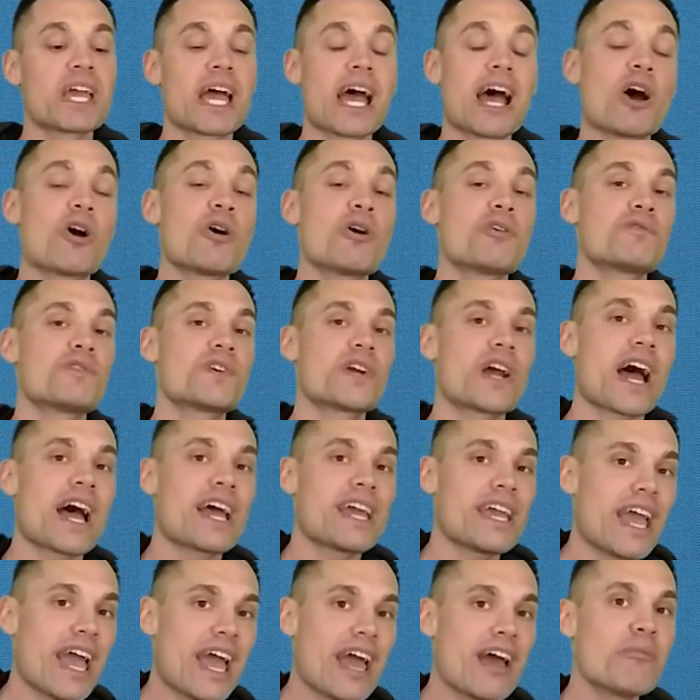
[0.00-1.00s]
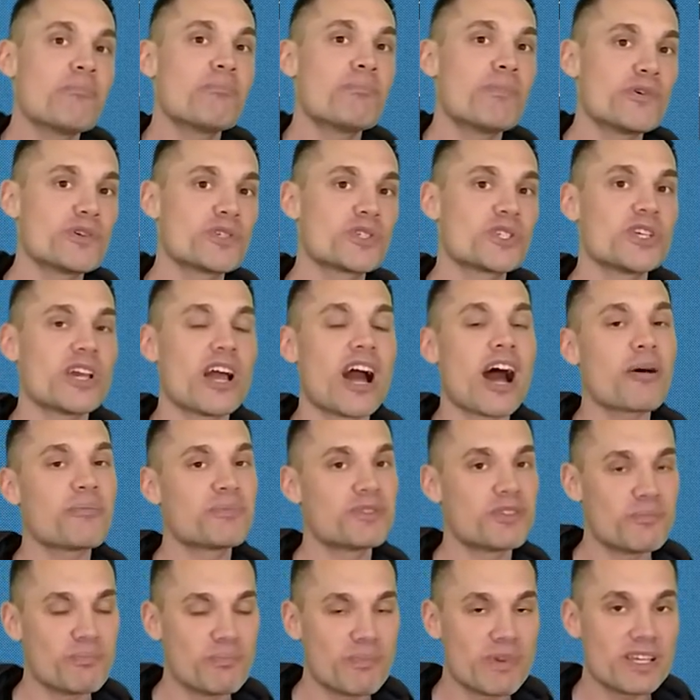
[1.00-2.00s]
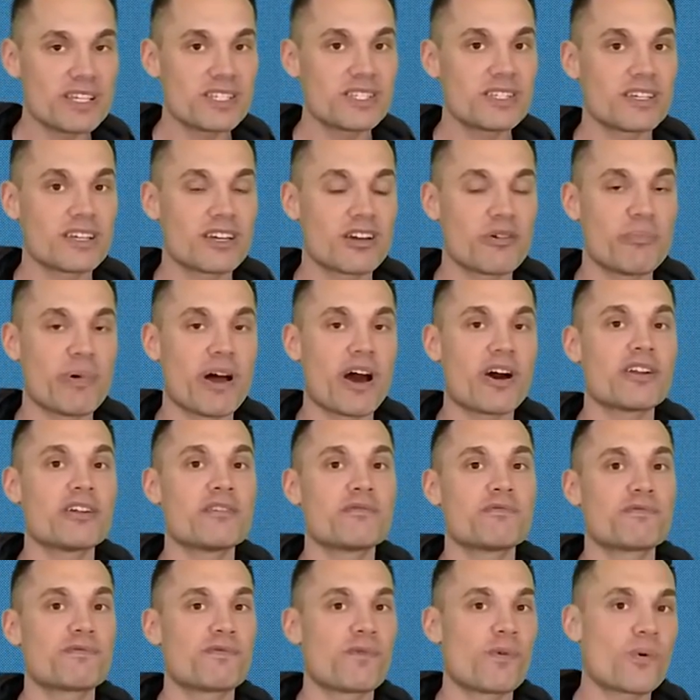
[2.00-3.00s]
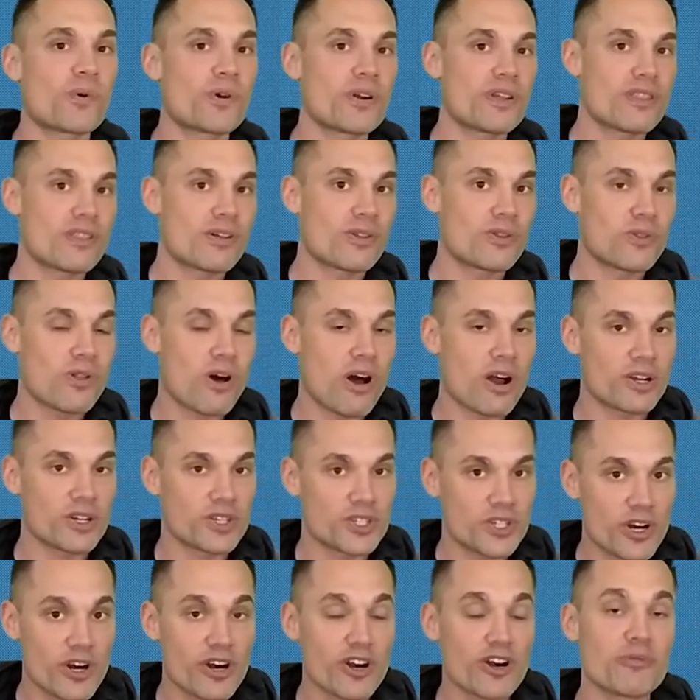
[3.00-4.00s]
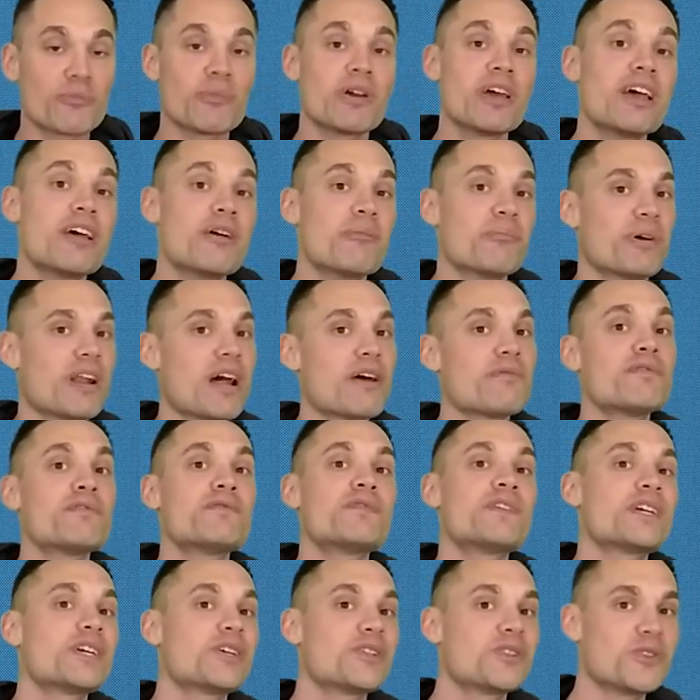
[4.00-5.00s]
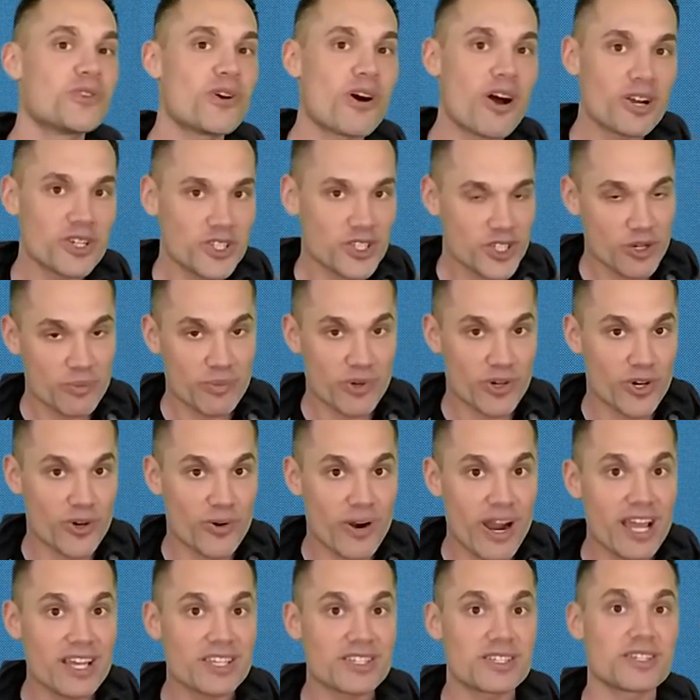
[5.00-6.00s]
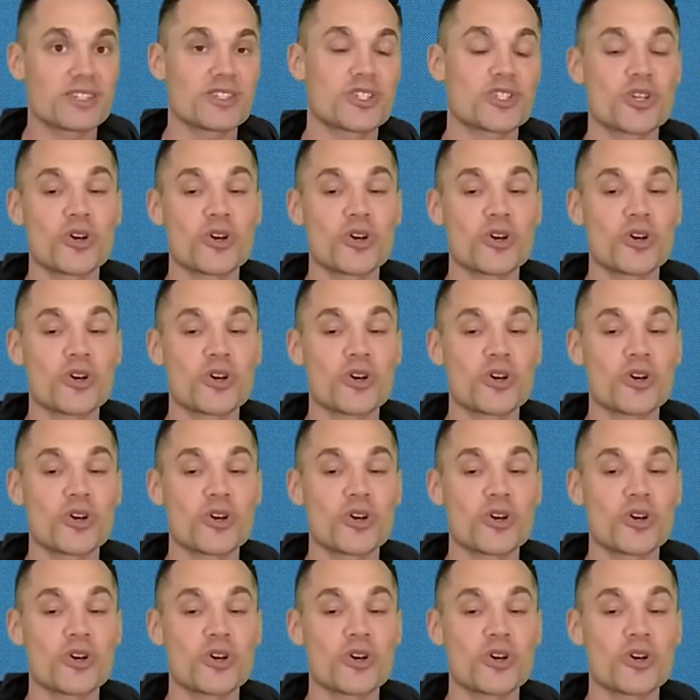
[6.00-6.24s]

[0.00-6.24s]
However, I am mostly optimistic about it for the long term, but I have a very long-term horizon.